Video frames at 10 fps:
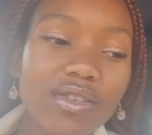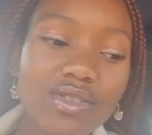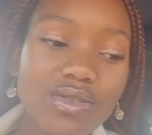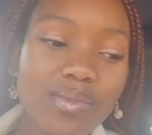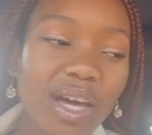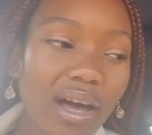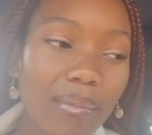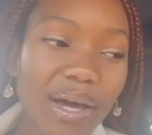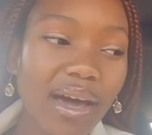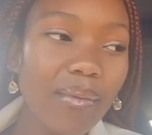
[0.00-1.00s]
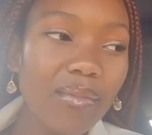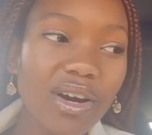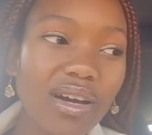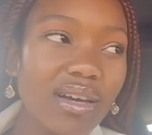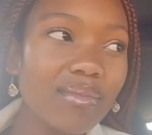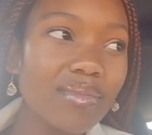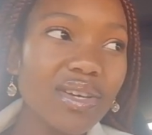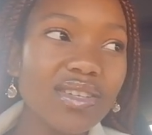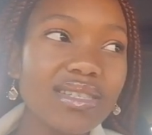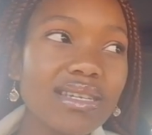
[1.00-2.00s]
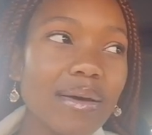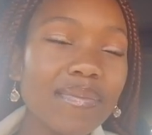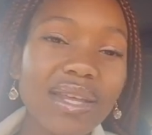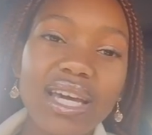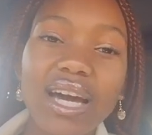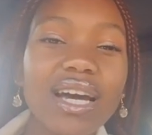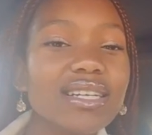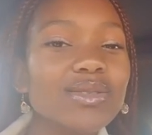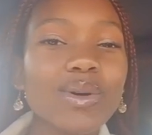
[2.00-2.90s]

to pick up a camera and be on some, hey guys,